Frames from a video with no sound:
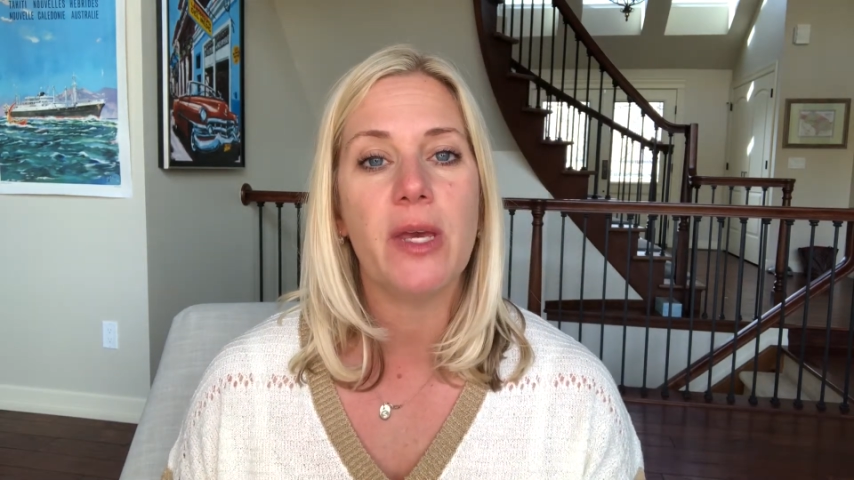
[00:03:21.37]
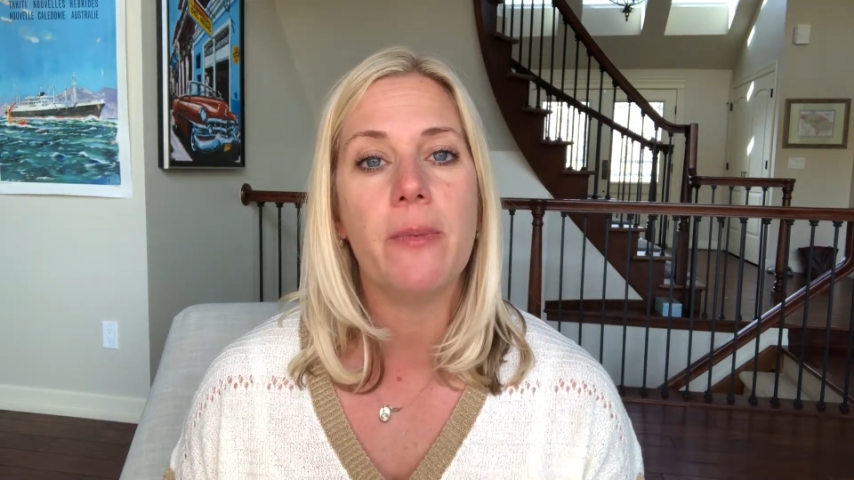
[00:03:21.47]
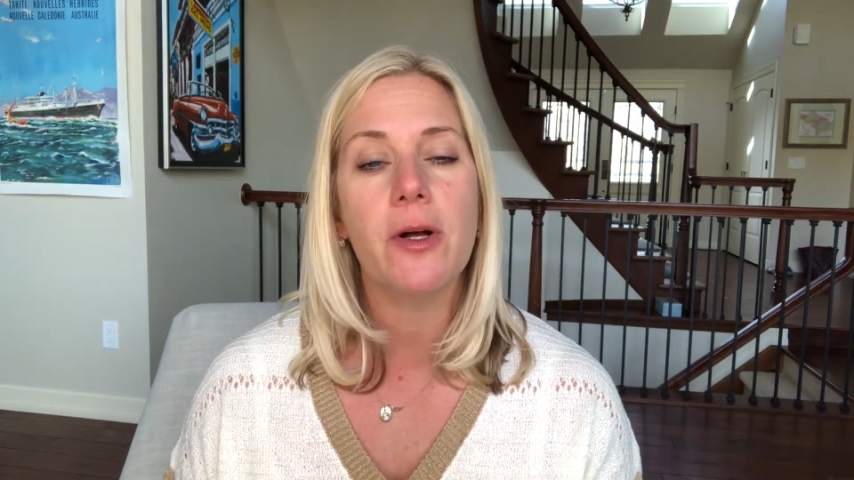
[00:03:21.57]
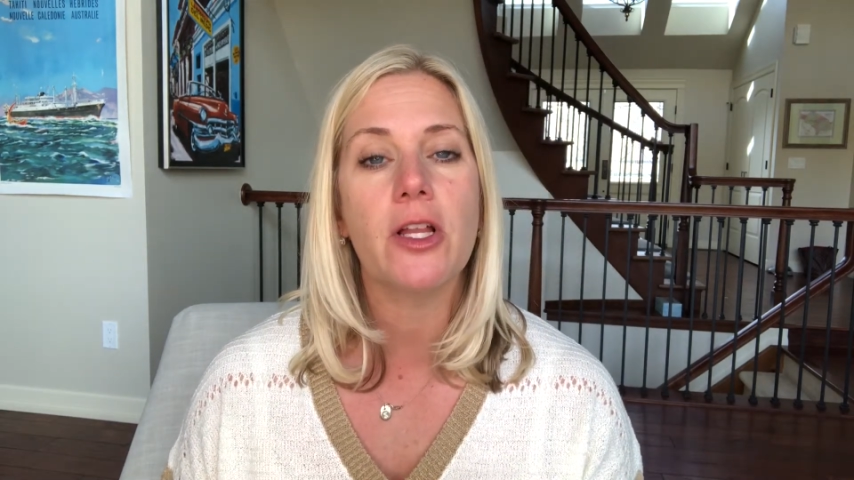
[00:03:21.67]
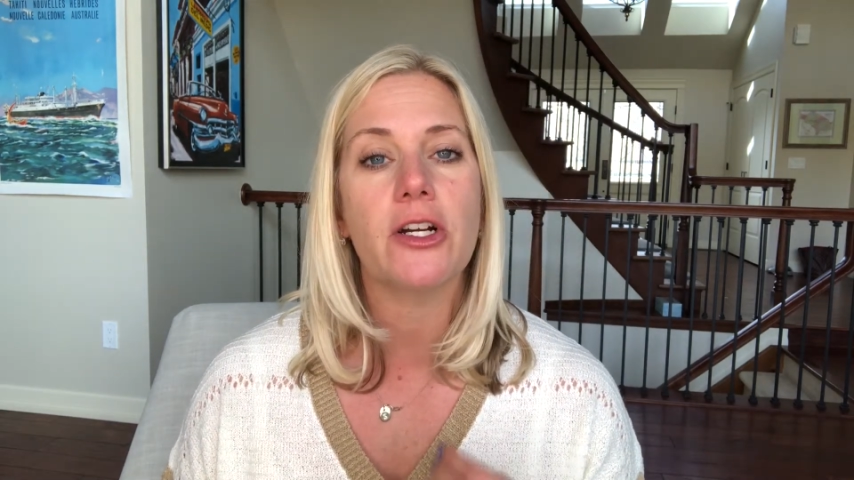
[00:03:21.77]

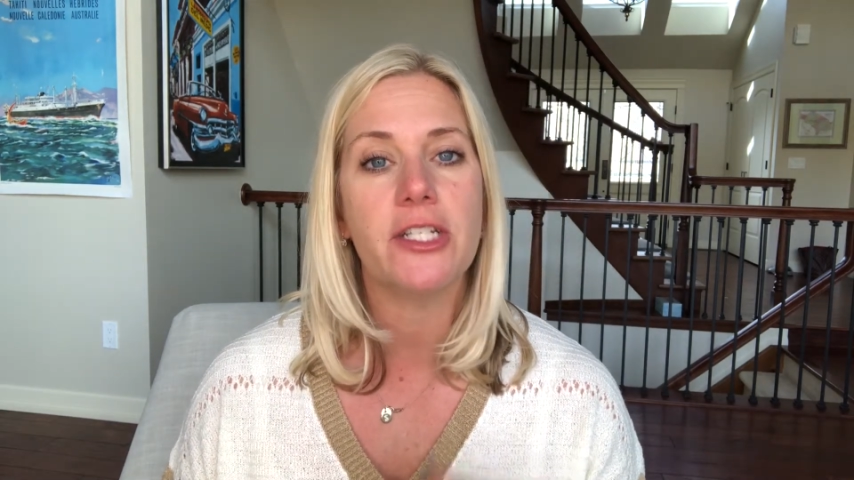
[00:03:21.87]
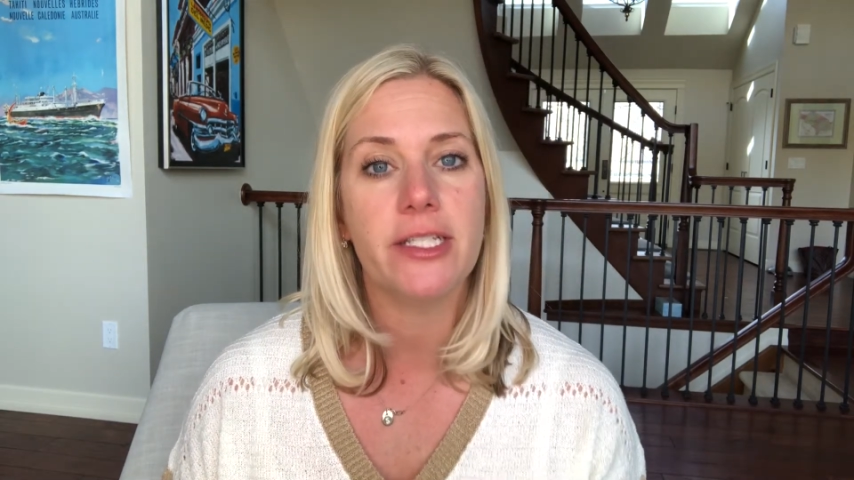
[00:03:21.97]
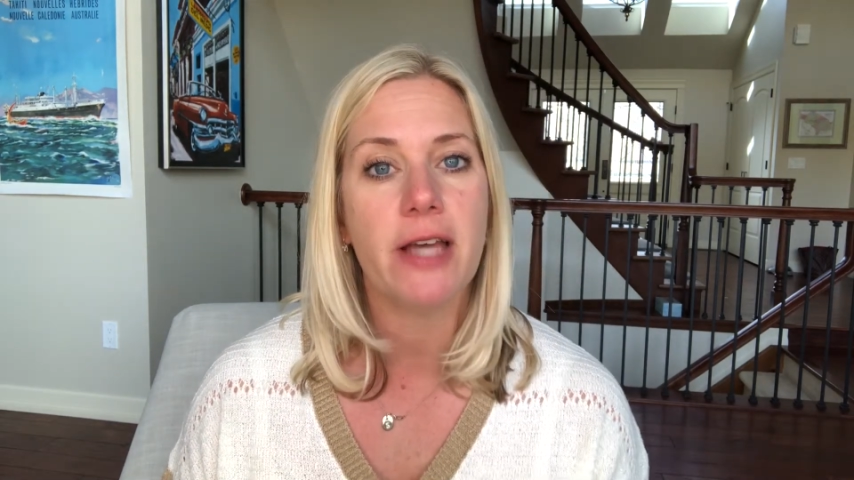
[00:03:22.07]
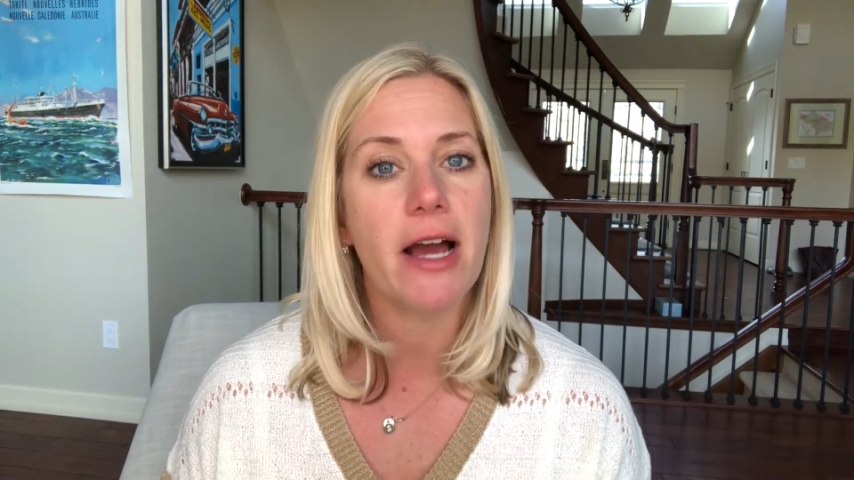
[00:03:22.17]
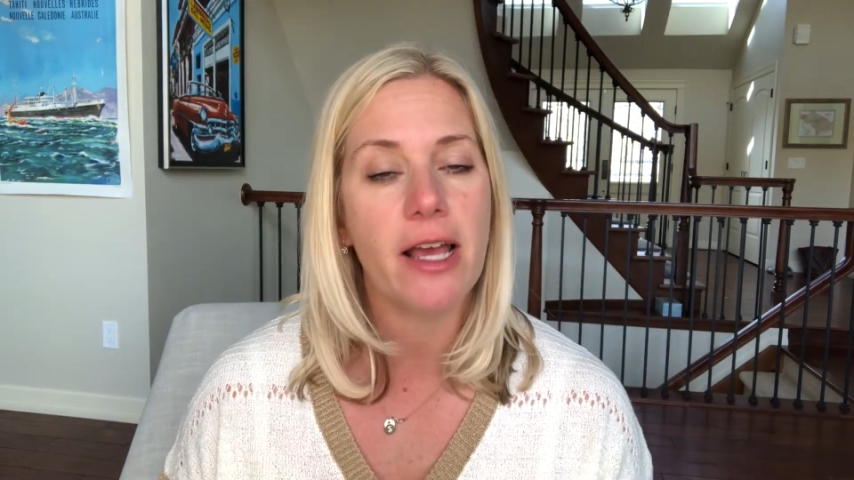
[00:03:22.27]
people are
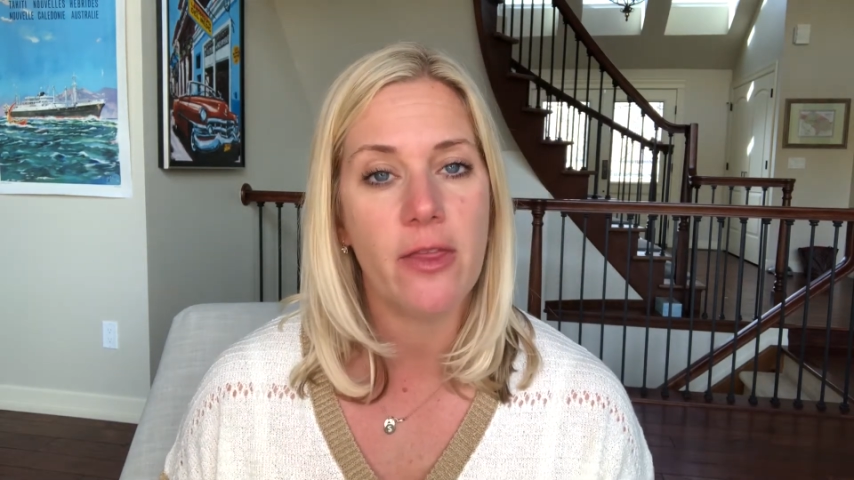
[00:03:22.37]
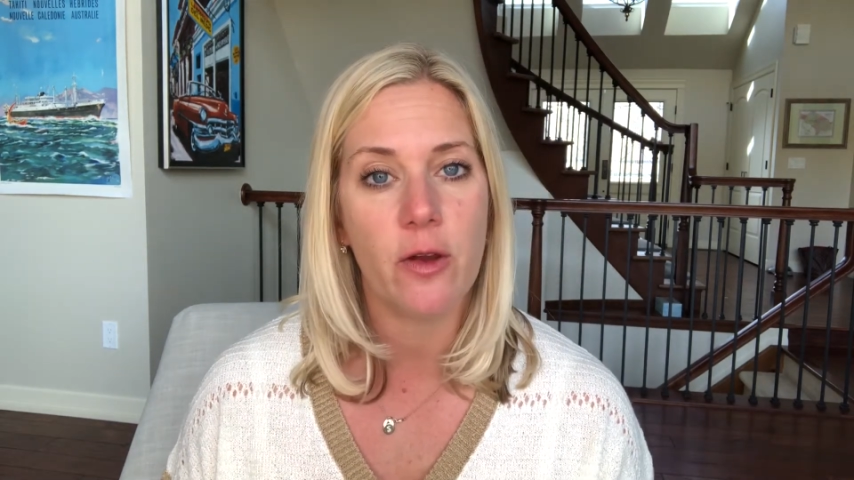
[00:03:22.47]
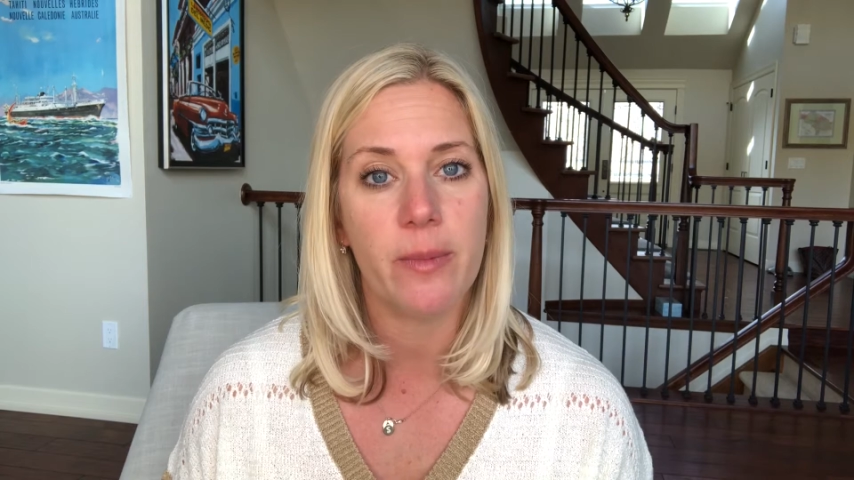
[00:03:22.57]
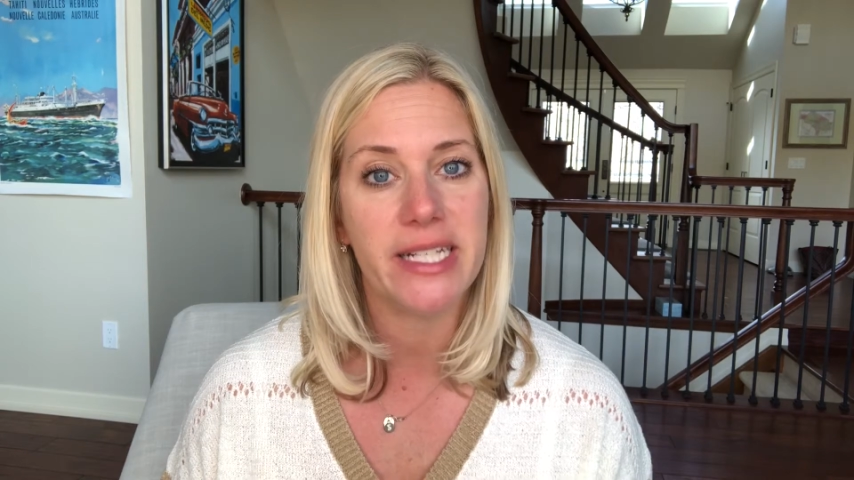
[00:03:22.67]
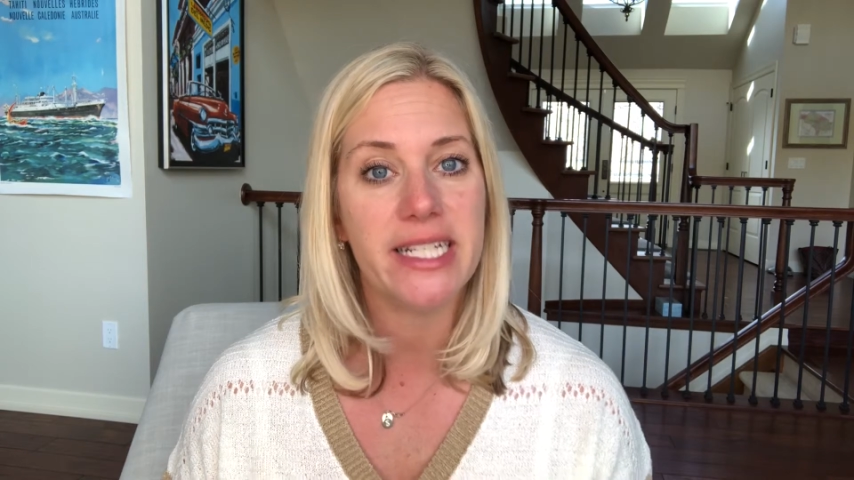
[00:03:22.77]
stuck in
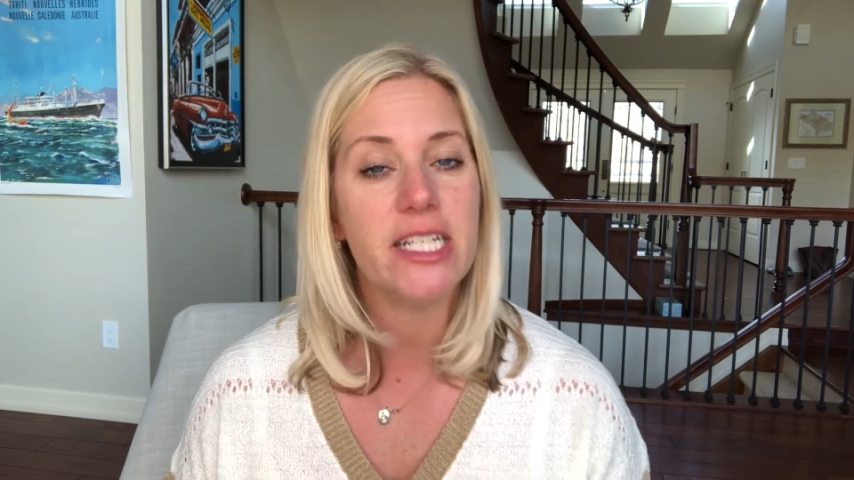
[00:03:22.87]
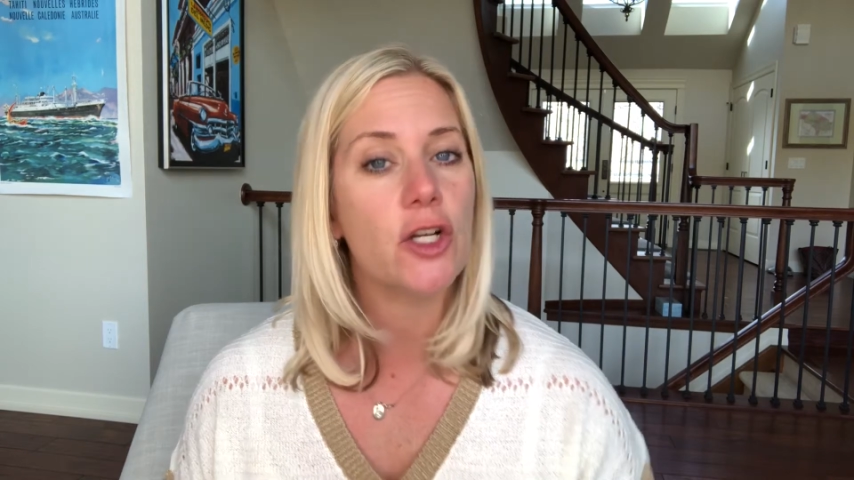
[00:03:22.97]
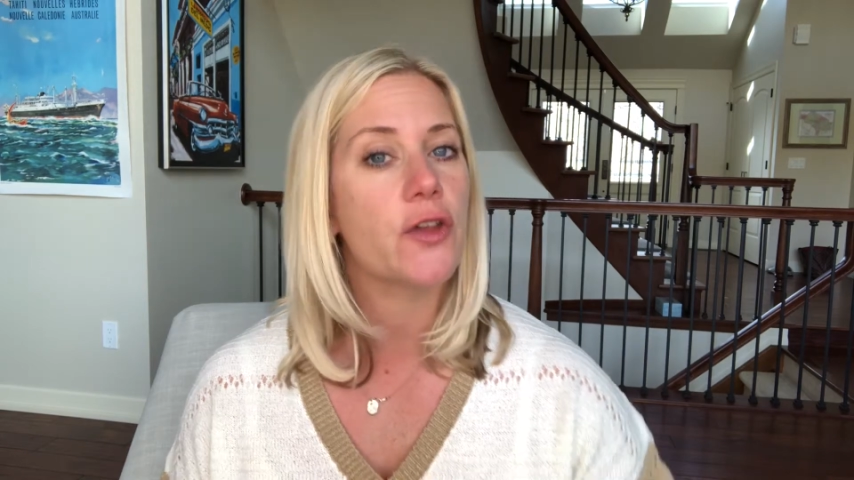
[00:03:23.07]
their business,